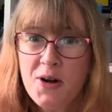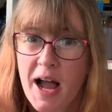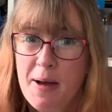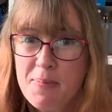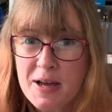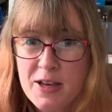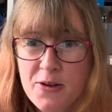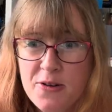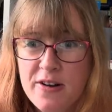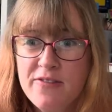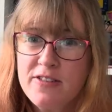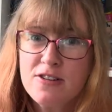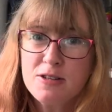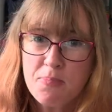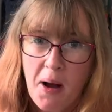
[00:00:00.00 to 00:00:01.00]
Epic
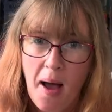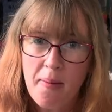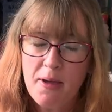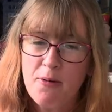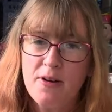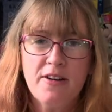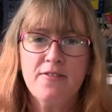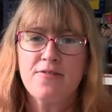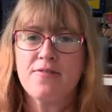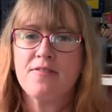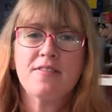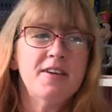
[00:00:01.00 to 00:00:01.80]
Universe probably would have,